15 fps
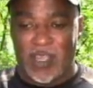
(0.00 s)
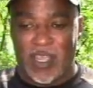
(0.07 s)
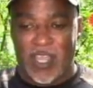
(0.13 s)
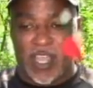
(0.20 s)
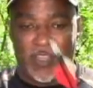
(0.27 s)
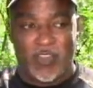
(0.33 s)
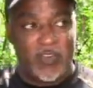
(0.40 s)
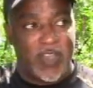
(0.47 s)

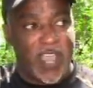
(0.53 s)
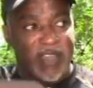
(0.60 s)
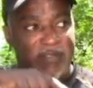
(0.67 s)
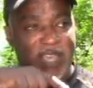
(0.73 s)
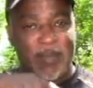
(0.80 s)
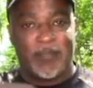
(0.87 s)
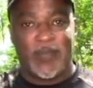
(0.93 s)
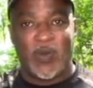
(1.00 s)
and you have
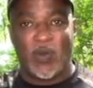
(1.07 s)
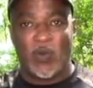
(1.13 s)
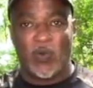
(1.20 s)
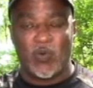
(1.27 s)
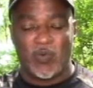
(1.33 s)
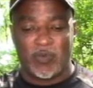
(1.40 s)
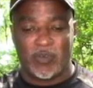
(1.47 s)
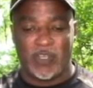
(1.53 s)
that
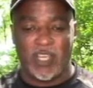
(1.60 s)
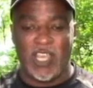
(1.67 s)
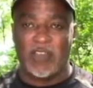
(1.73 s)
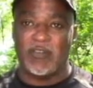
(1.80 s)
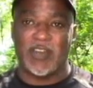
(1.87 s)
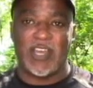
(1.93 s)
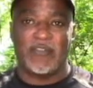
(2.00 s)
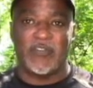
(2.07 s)
bow,
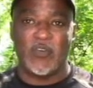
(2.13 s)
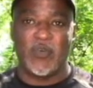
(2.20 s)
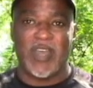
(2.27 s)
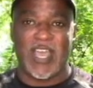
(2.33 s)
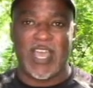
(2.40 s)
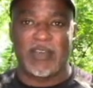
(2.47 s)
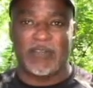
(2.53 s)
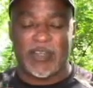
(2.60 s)
even if you
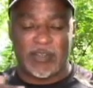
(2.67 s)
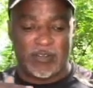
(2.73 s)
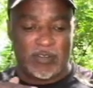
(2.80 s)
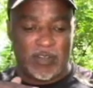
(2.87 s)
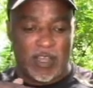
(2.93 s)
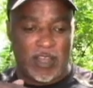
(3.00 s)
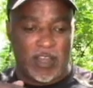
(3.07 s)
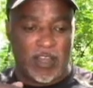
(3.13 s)
have it
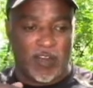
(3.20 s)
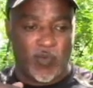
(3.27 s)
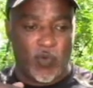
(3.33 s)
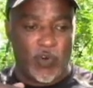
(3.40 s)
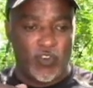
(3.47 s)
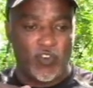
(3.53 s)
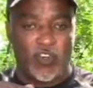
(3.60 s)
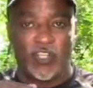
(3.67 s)

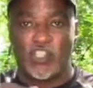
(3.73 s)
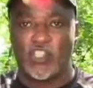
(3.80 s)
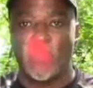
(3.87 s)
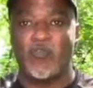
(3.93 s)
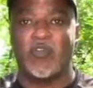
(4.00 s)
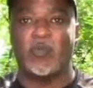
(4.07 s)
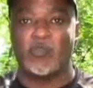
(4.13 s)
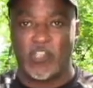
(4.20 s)
where you can
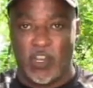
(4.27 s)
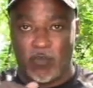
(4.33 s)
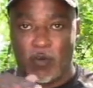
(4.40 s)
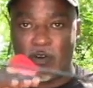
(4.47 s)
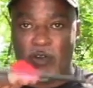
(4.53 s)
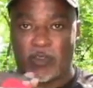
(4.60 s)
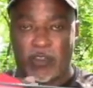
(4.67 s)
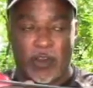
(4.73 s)
shoot from
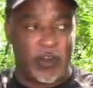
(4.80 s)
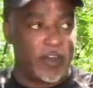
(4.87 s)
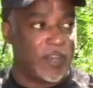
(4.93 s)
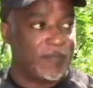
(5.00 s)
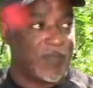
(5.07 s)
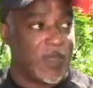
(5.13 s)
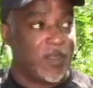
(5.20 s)
0 to 30,